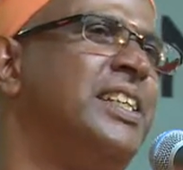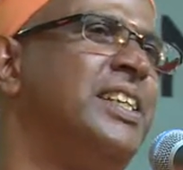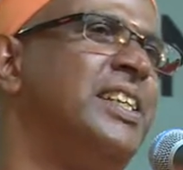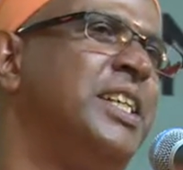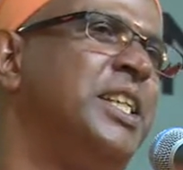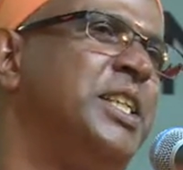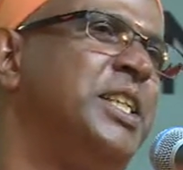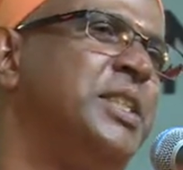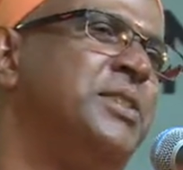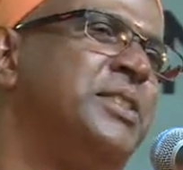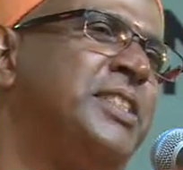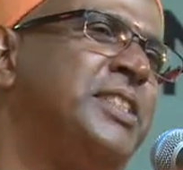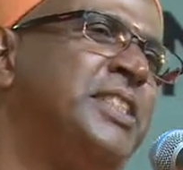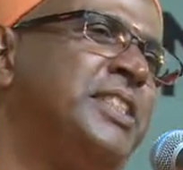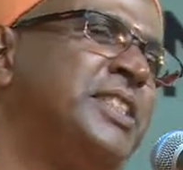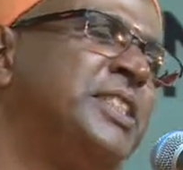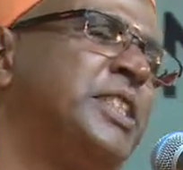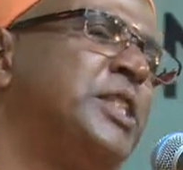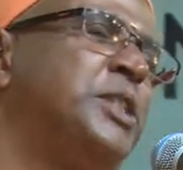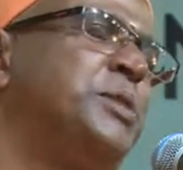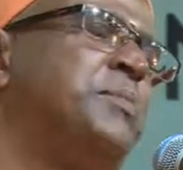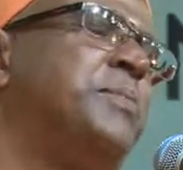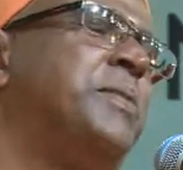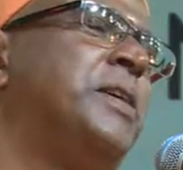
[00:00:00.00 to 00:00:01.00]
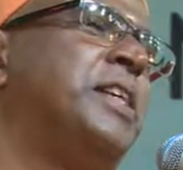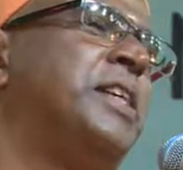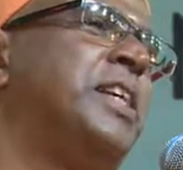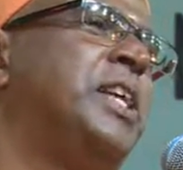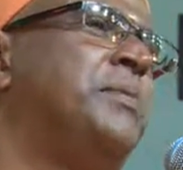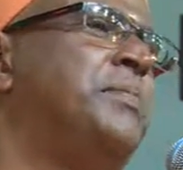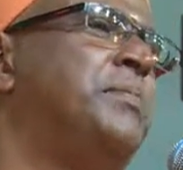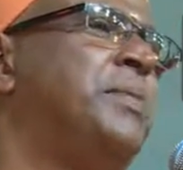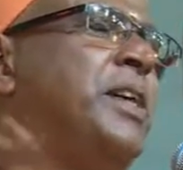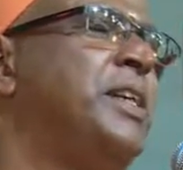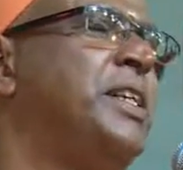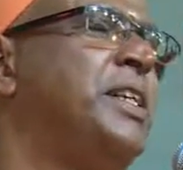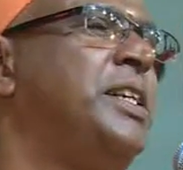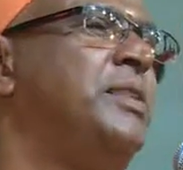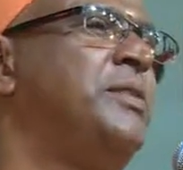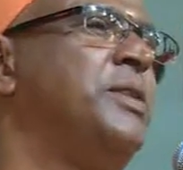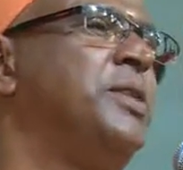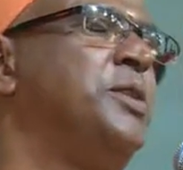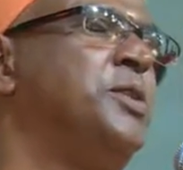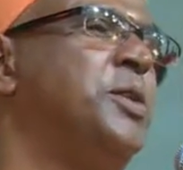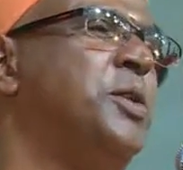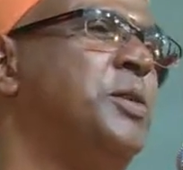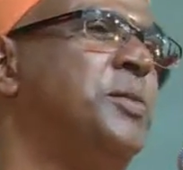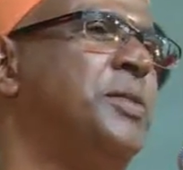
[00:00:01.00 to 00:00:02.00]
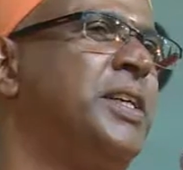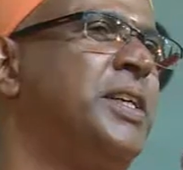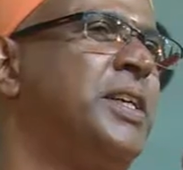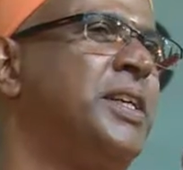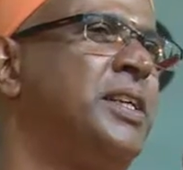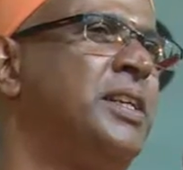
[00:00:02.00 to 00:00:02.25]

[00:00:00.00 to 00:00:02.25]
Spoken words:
His sister's birthday party was over,